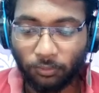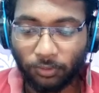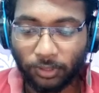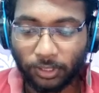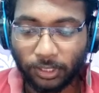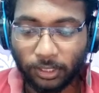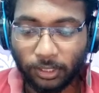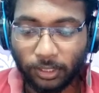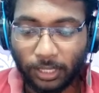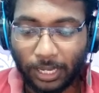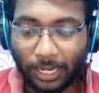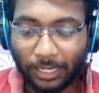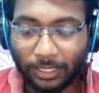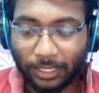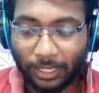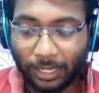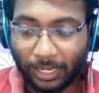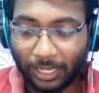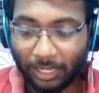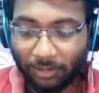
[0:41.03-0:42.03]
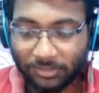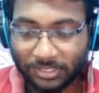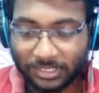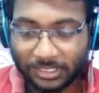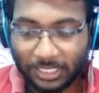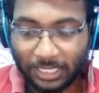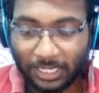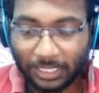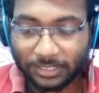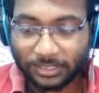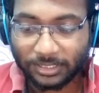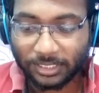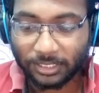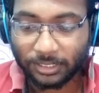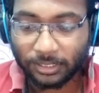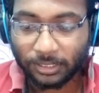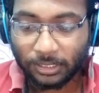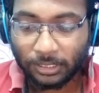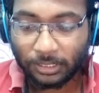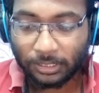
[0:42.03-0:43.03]
menu over here and I have
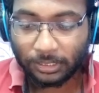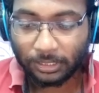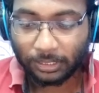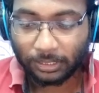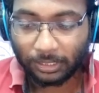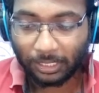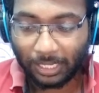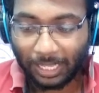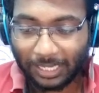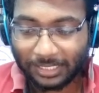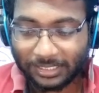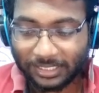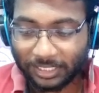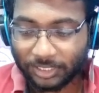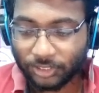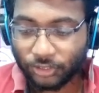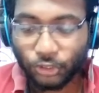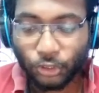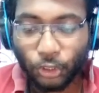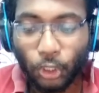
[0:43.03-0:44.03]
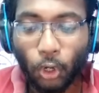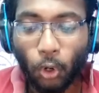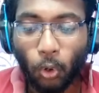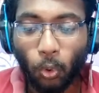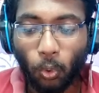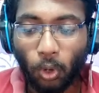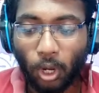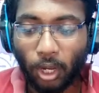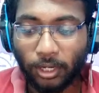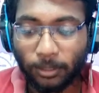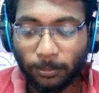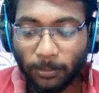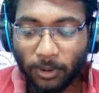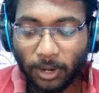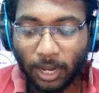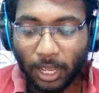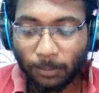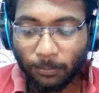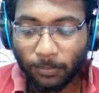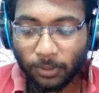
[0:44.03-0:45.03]
selected the Classics Duo
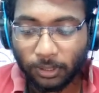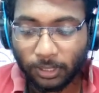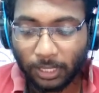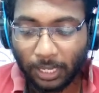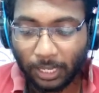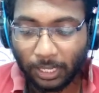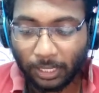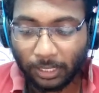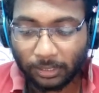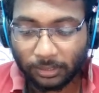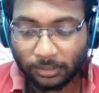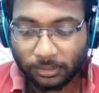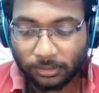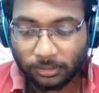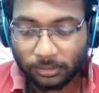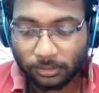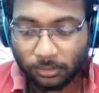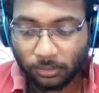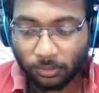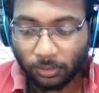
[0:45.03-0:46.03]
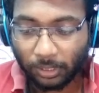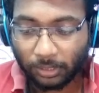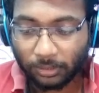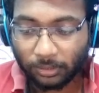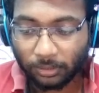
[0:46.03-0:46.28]
on Miramar and,